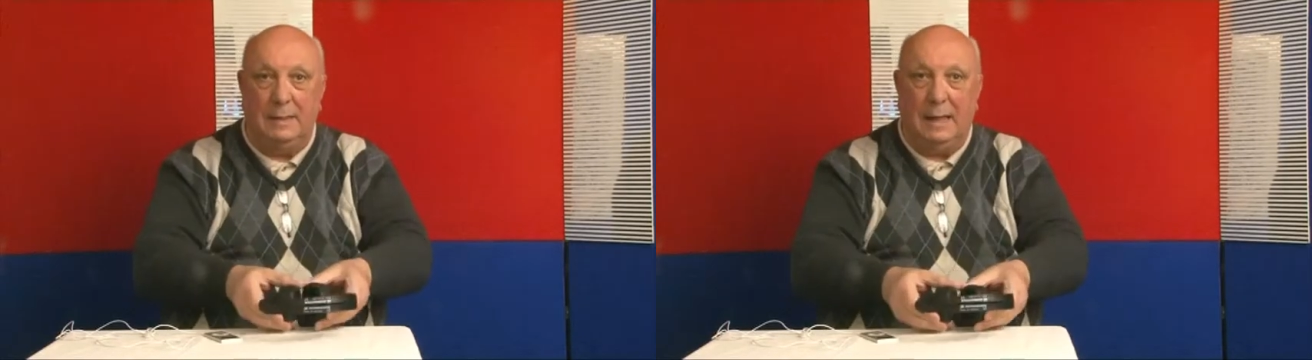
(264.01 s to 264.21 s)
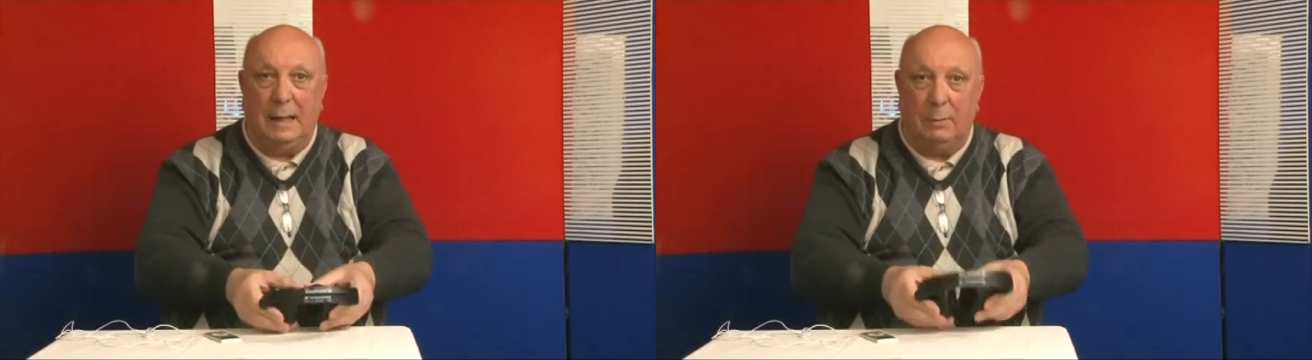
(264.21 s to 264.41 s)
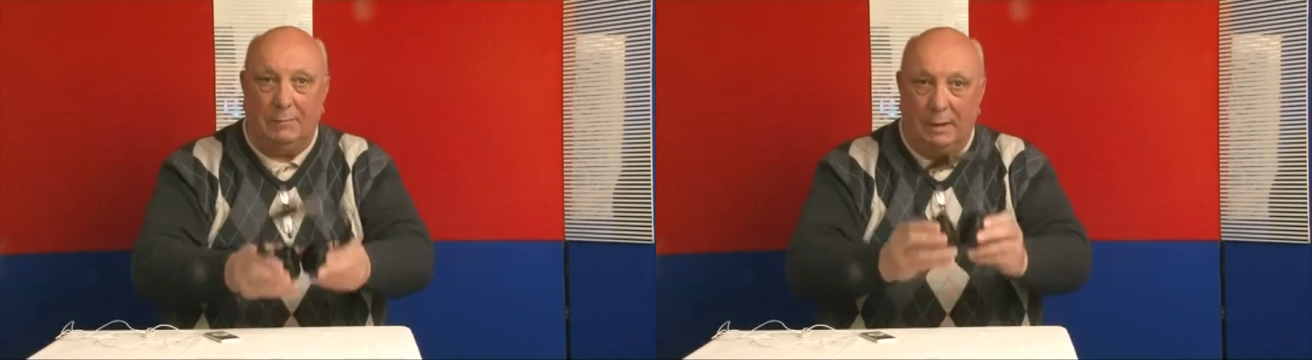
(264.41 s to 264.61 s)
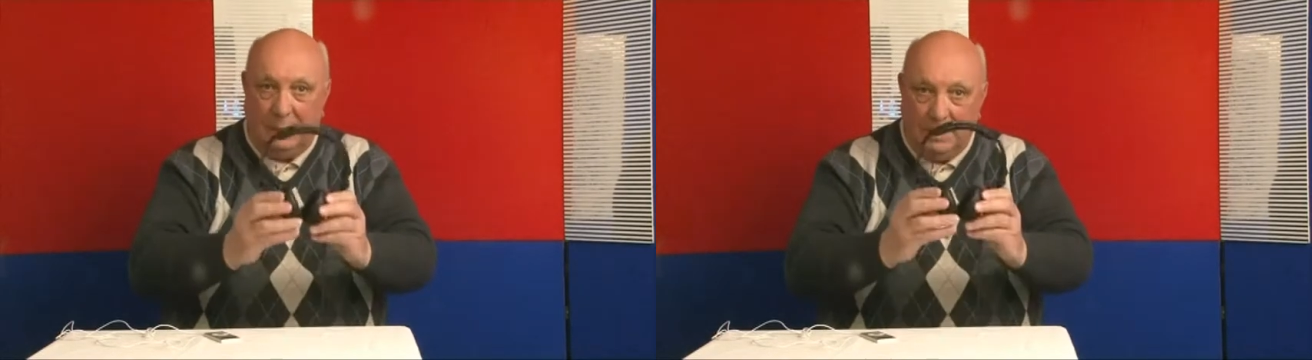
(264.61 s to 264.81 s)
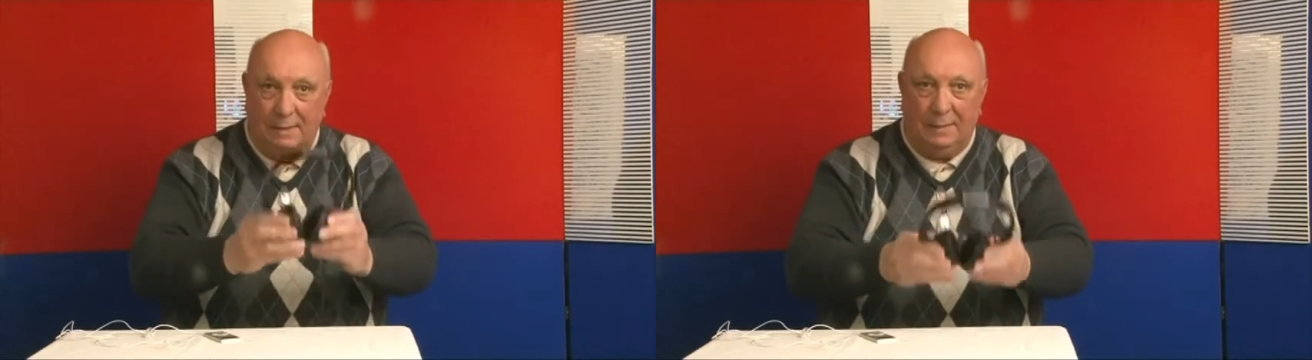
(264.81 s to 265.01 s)
However,
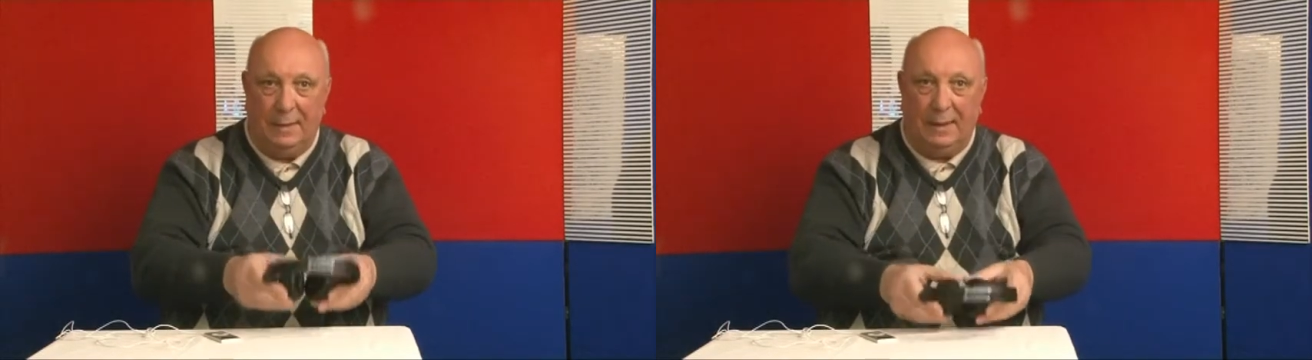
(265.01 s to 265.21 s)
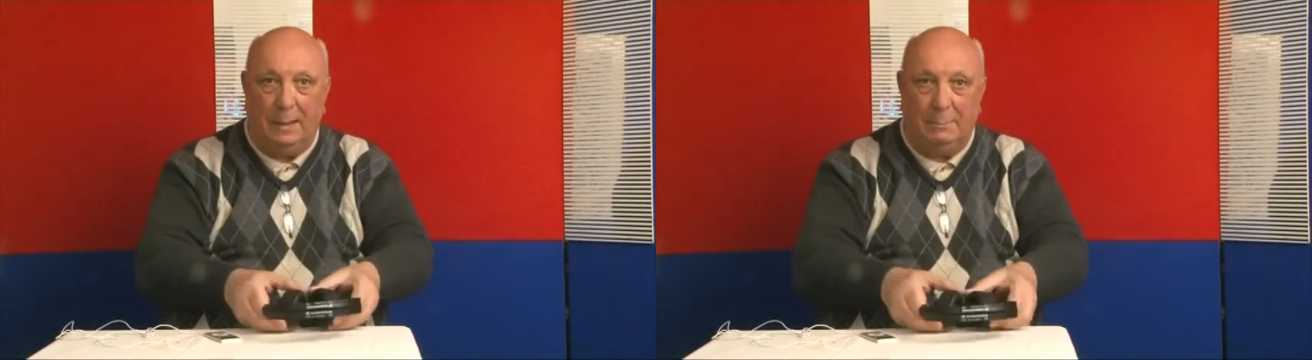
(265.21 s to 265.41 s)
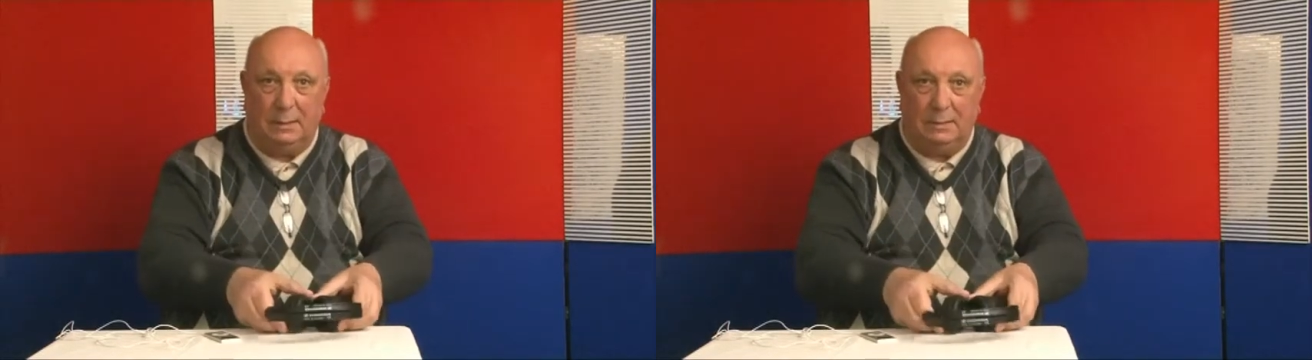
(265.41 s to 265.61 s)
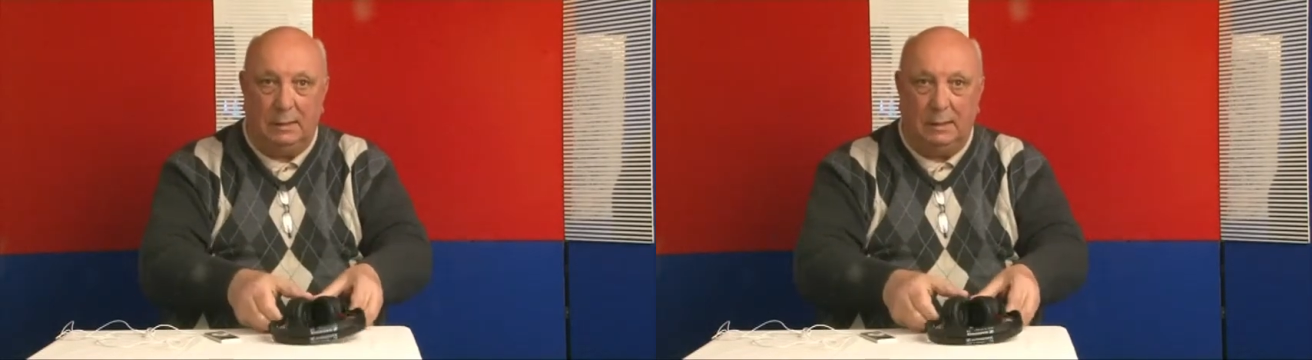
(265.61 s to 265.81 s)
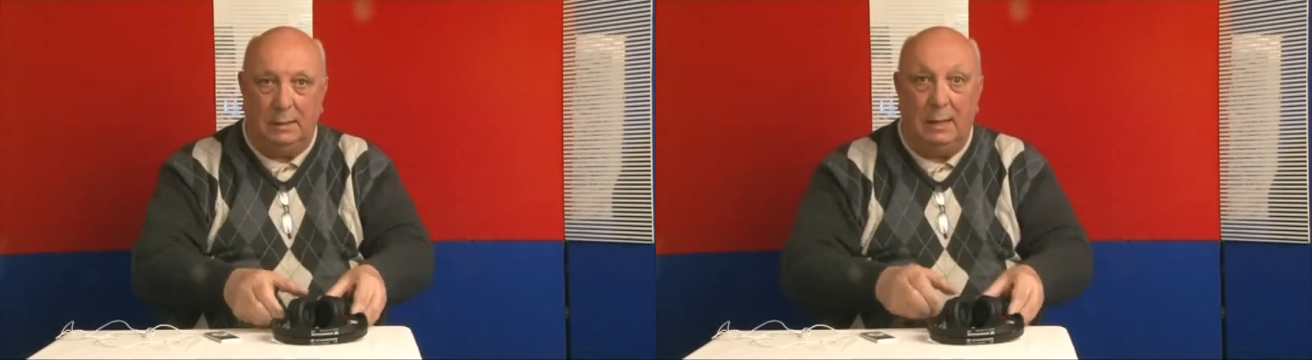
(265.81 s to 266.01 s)
they are
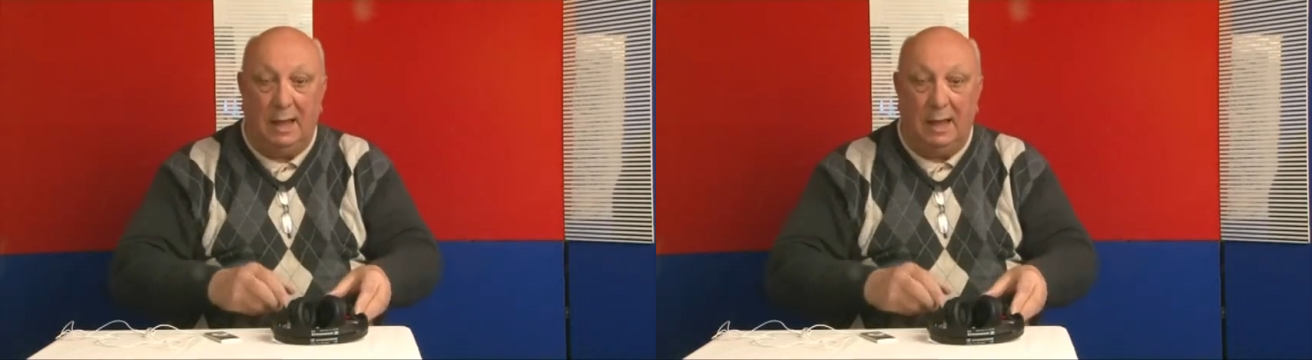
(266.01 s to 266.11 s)
bulky